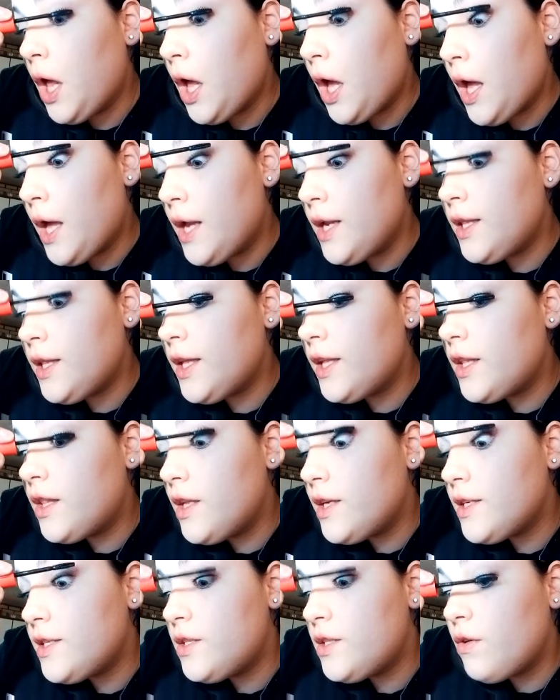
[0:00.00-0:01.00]
kind of like
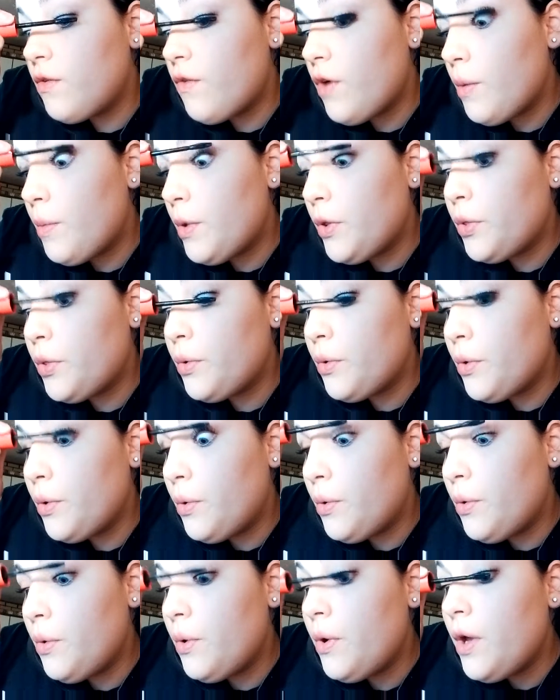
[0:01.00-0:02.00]
this to rub it
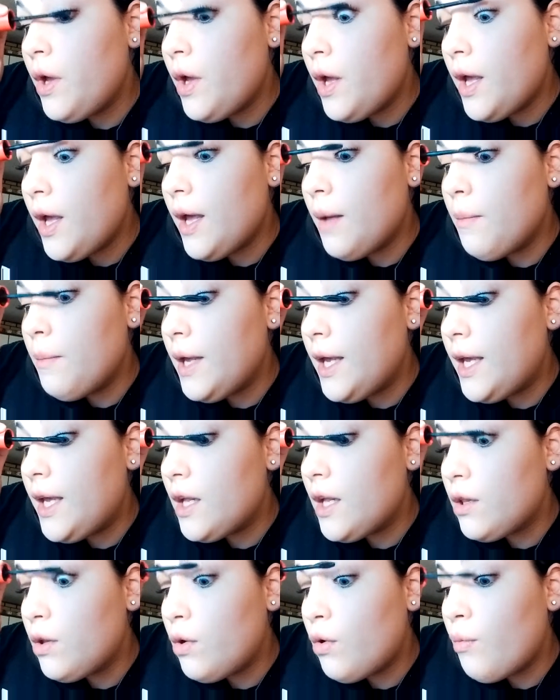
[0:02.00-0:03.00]
through and make it
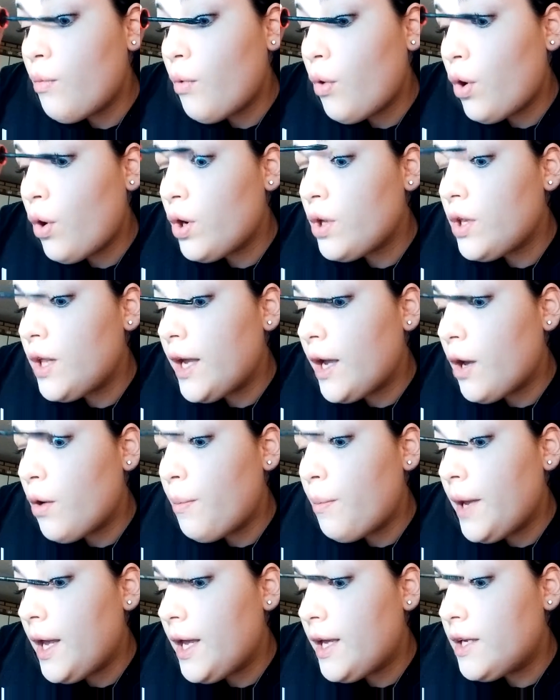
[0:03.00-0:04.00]
a little more like
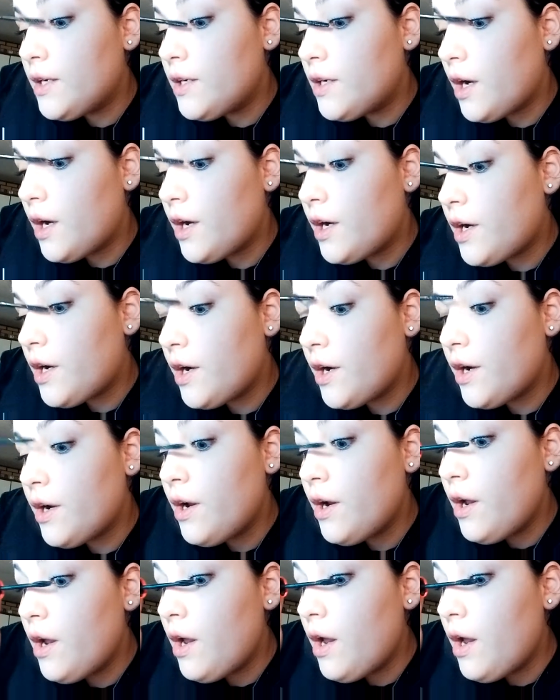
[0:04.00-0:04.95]
opaque and darker